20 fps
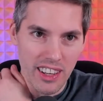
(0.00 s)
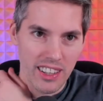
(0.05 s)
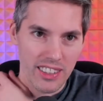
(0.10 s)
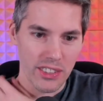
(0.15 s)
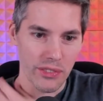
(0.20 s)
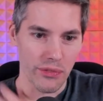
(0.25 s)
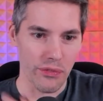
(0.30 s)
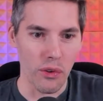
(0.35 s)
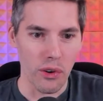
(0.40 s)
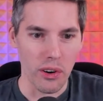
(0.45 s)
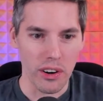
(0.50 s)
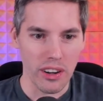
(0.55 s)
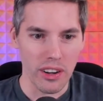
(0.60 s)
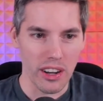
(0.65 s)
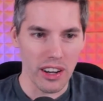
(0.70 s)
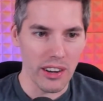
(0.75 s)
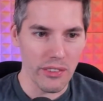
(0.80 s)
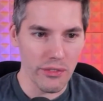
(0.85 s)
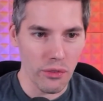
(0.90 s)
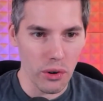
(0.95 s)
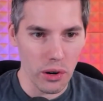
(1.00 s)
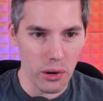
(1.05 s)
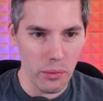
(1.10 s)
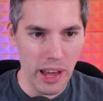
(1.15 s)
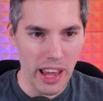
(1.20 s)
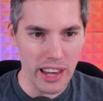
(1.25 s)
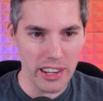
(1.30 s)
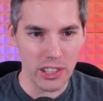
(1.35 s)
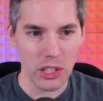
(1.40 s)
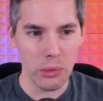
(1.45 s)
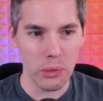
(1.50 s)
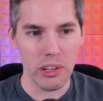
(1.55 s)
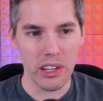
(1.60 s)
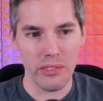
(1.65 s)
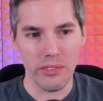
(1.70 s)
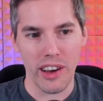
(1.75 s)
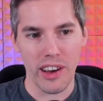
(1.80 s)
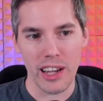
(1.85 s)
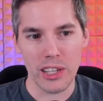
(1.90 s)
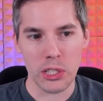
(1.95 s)
It's a four, uh, four mana human
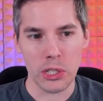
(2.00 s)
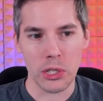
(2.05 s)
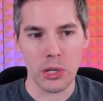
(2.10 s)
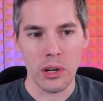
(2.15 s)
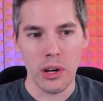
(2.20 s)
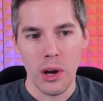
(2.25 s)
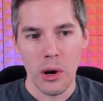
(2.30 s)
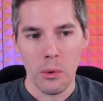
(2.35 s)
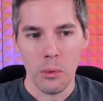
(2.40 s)
advisor.